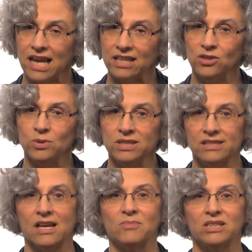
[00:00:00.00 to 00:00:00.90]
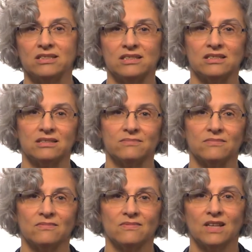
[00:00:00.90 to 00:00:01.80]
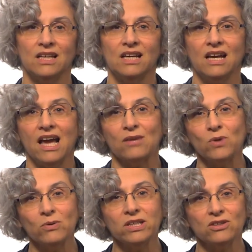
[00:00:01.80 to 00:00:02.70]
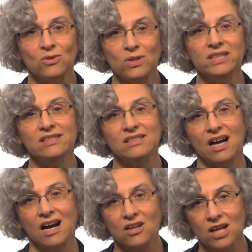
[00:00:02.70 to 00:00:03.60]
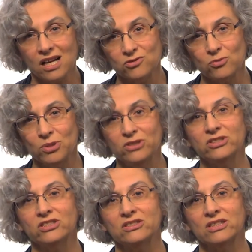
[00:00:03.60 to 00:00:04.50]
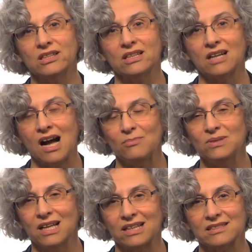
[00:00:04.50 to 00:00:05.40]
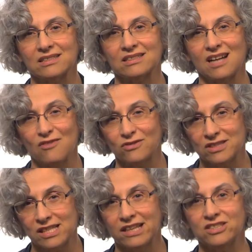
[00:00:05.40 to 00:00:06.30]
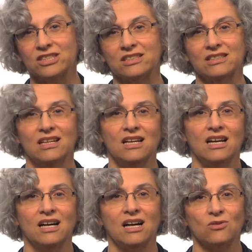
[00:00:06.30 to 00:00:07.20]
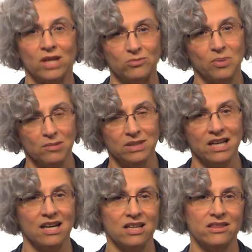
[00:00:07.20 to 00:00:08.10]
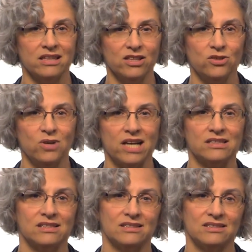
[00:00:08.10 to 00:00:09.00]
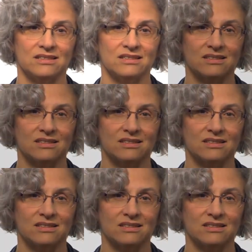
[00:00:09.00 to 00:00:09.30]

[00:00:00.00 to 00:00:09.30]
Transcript: annual summits. And we would increase our contribution to the complex conversation around public health in the U.S.